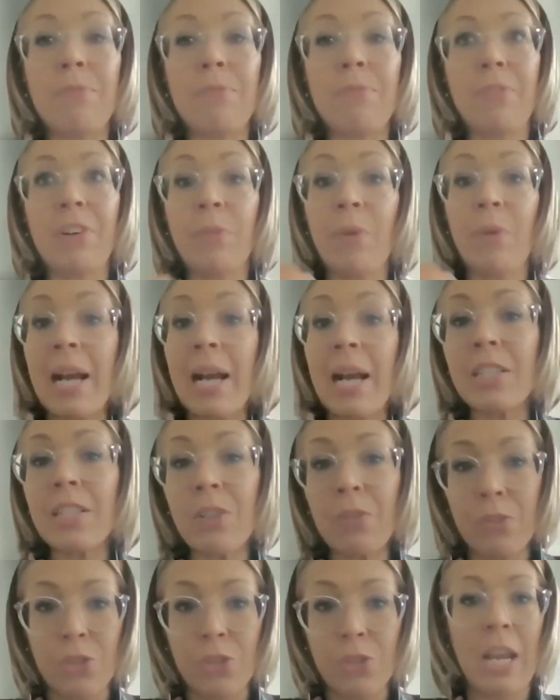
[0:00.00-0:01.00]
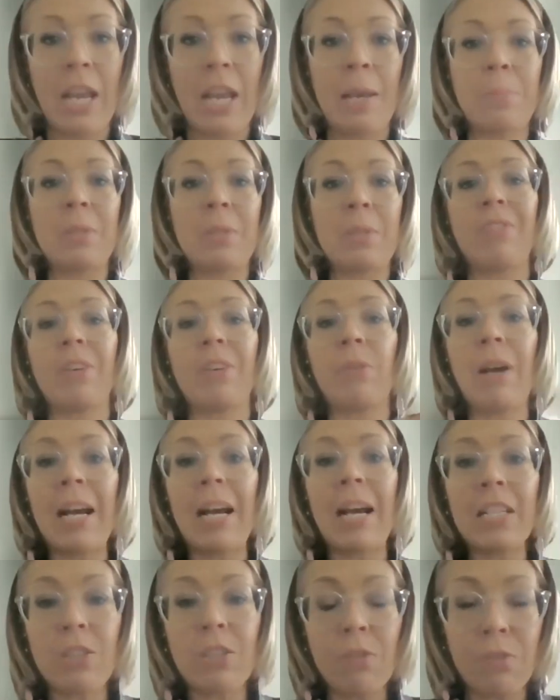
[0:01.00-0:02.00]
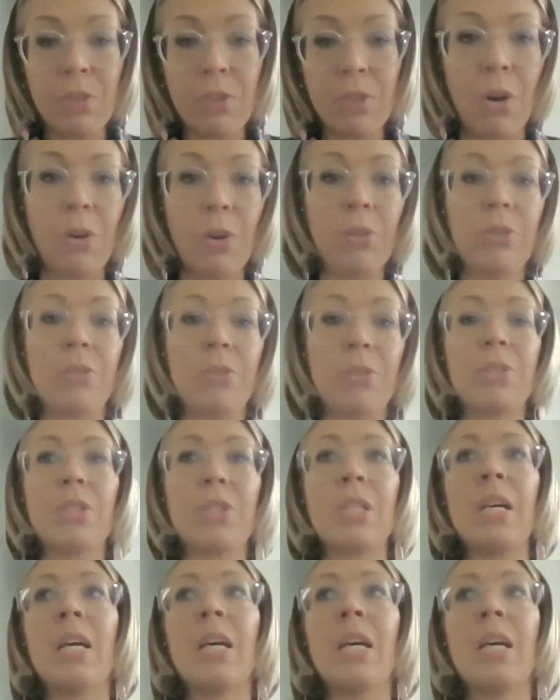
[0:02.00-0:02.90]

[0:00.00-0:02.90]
variety of shapes, a variety of colors.